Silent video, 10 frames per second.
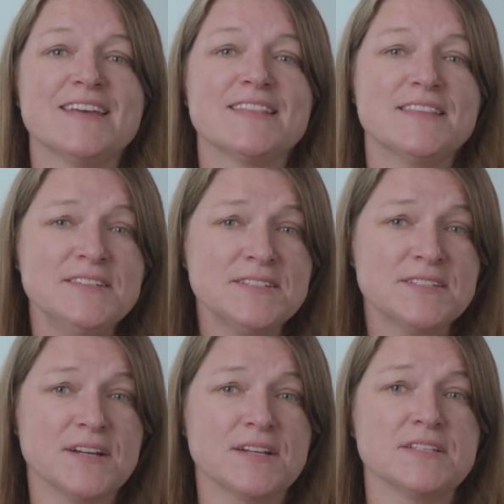These
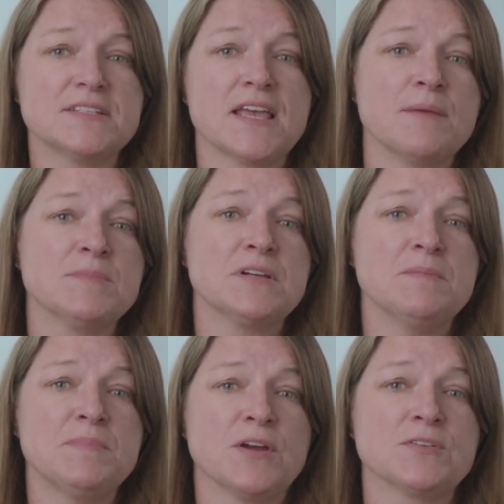studies aim to
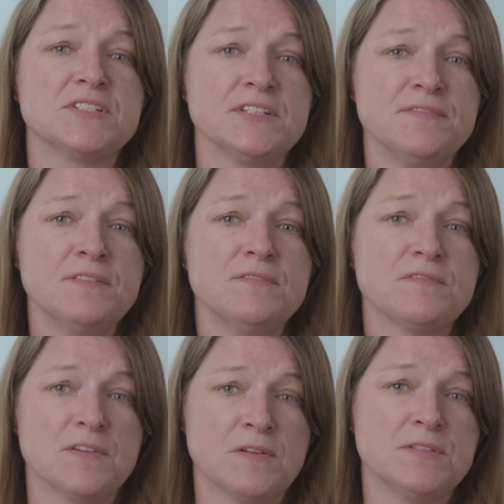compare different
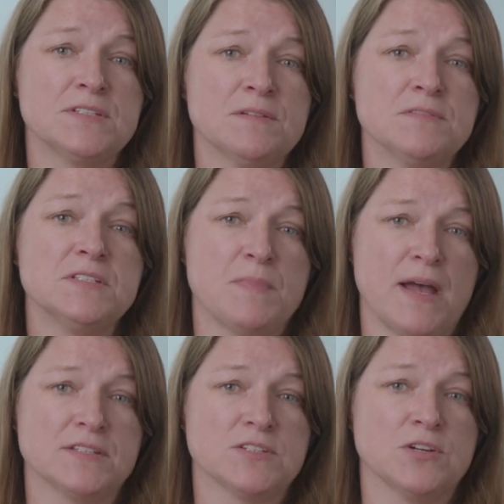frequency
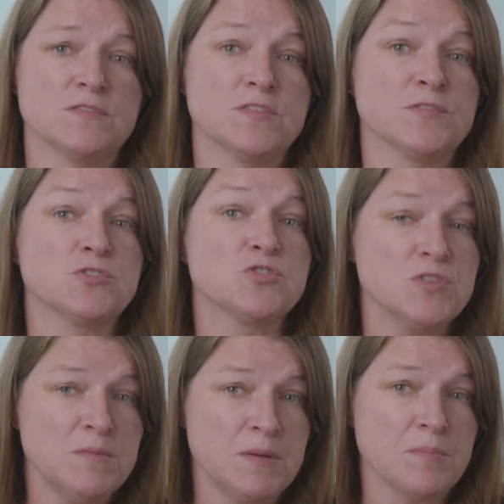response curves for
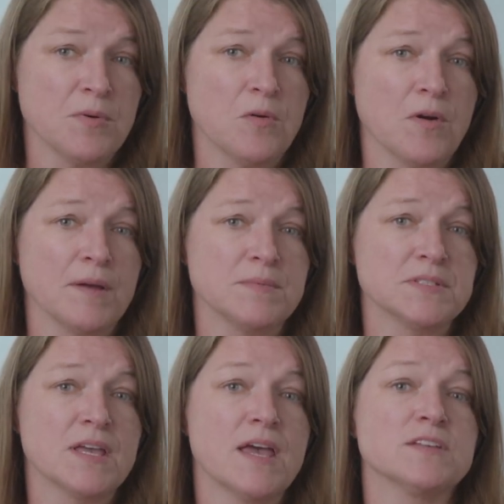streaming
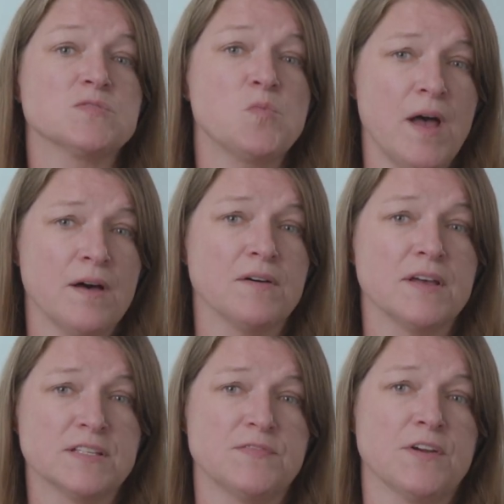programs as well
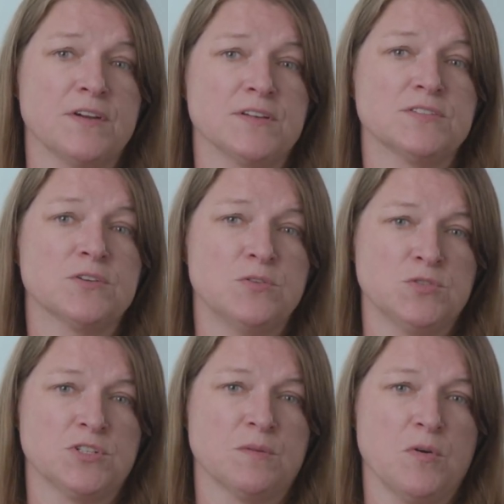as various
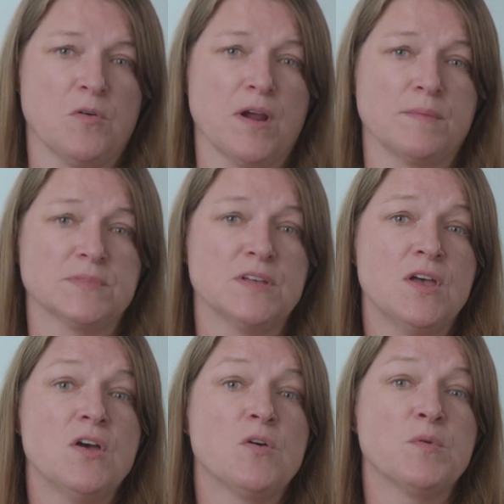acoustic programs
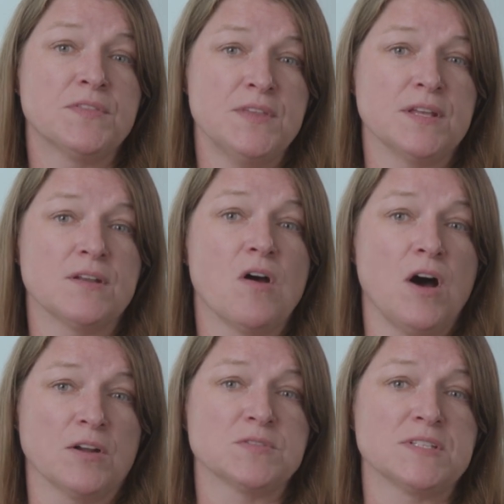within
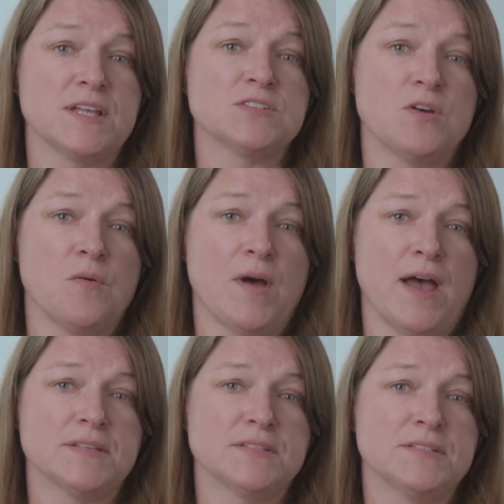AutoSense
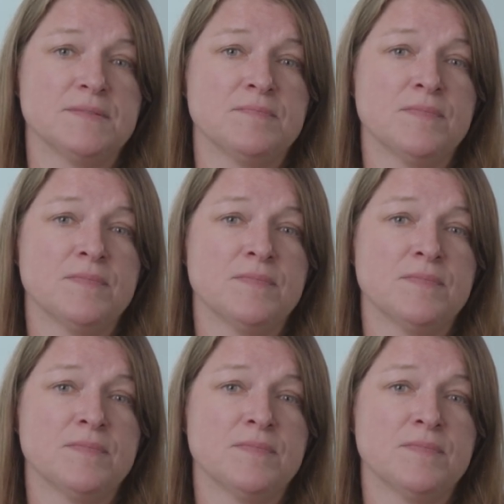OS.